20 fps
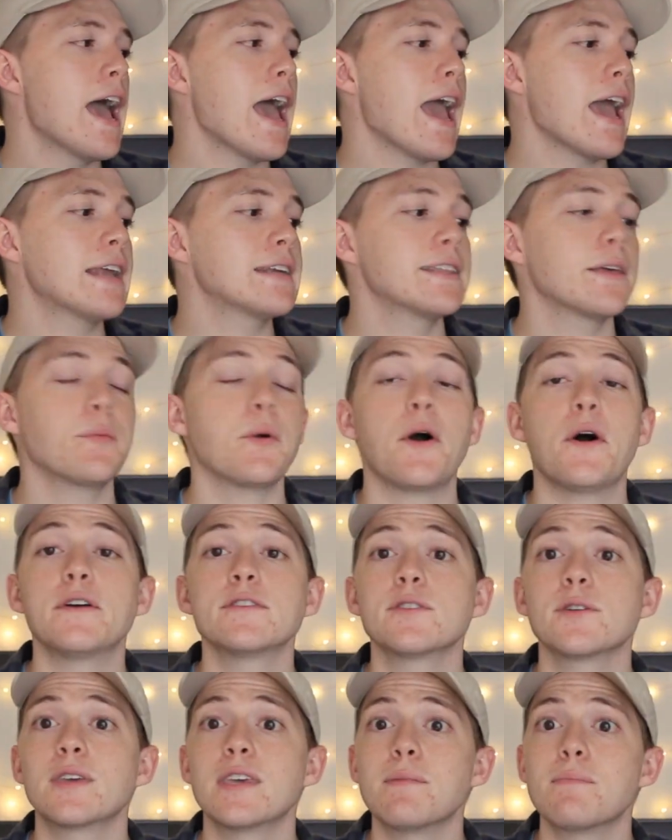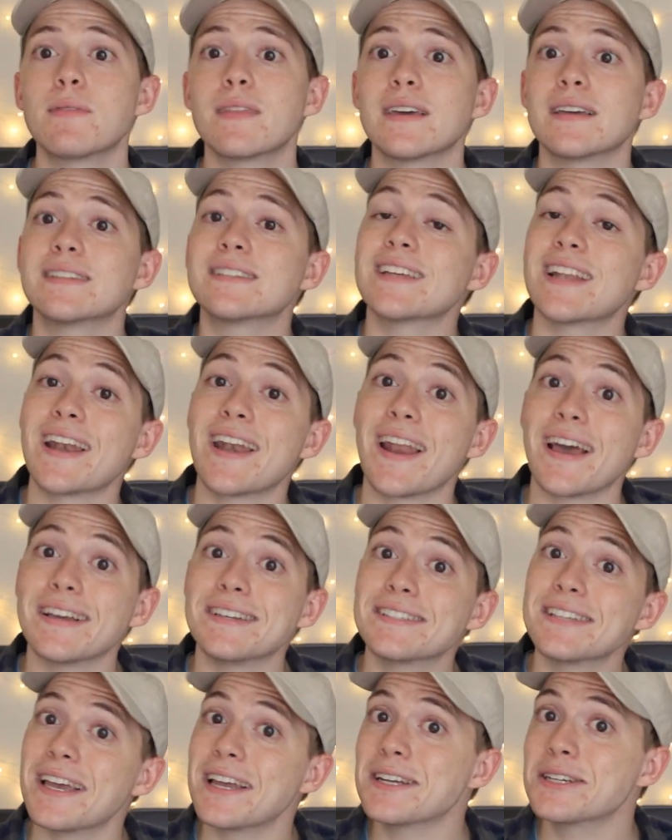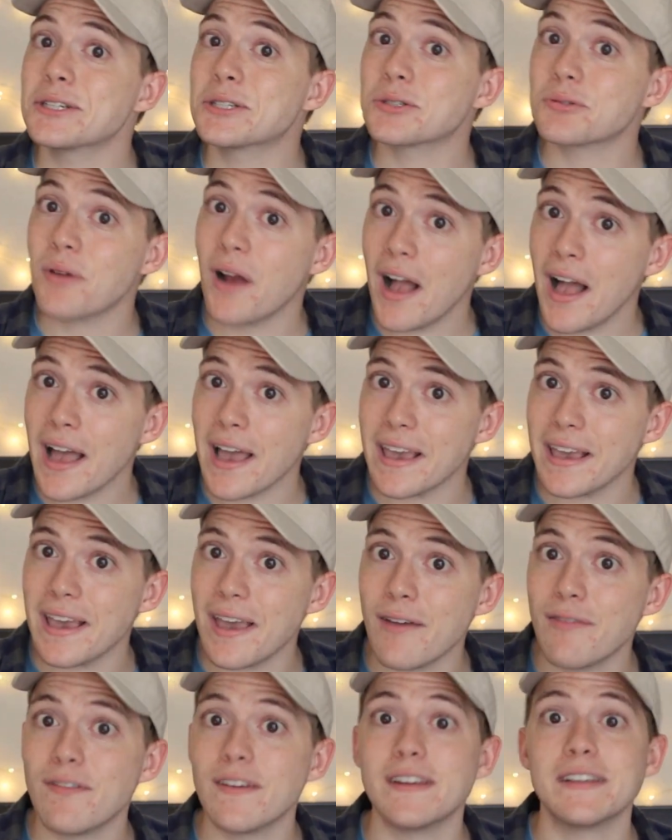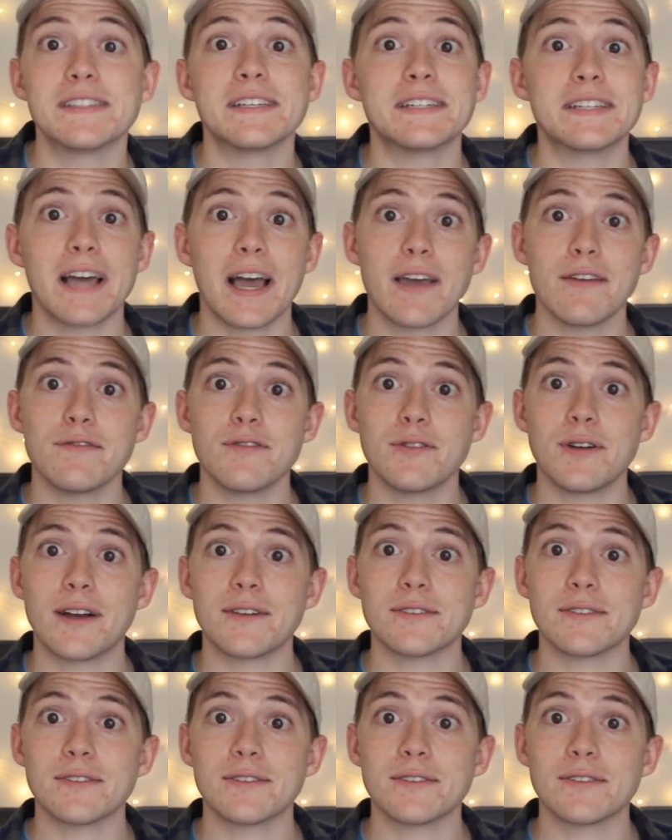And they will also keep things nice and dry if it is a typhoon